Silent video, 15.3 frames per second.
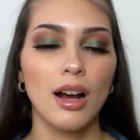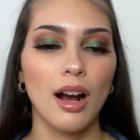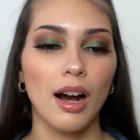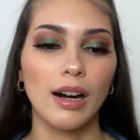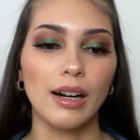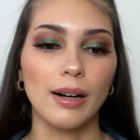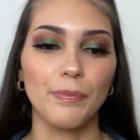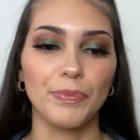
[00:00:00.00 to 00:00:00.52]

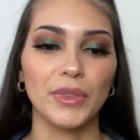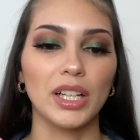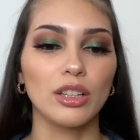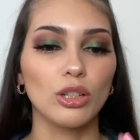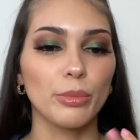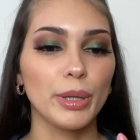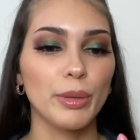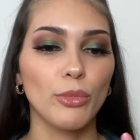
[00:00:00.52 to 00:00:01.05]
a
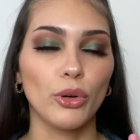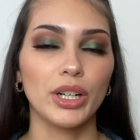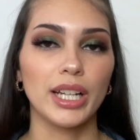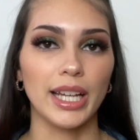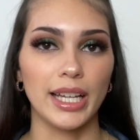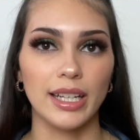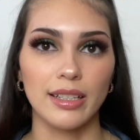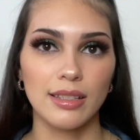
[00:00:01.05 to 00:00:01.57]
little bit more
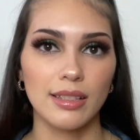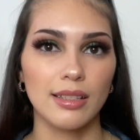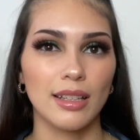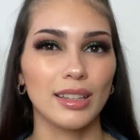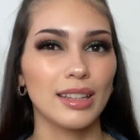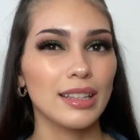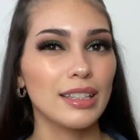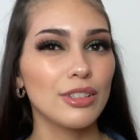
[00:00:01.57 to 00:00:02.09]
enhanced, a
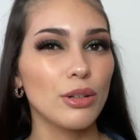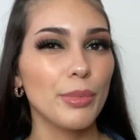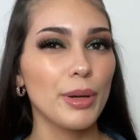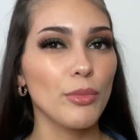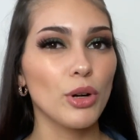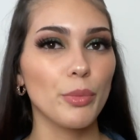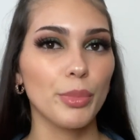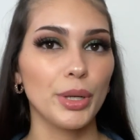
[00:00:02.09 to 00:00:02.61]
little bit
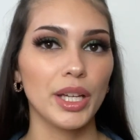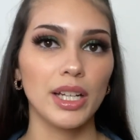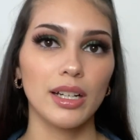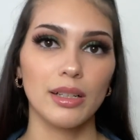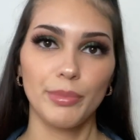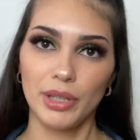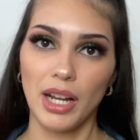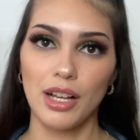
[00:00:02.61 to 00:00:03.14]
more
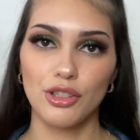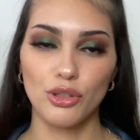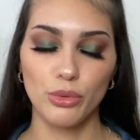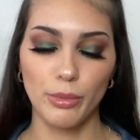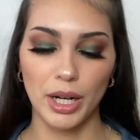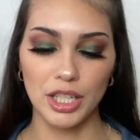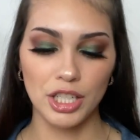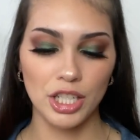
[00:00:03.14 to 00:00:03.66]
pink, but not too
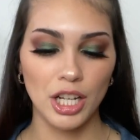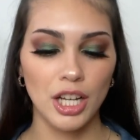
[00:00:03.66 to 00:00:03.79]
much.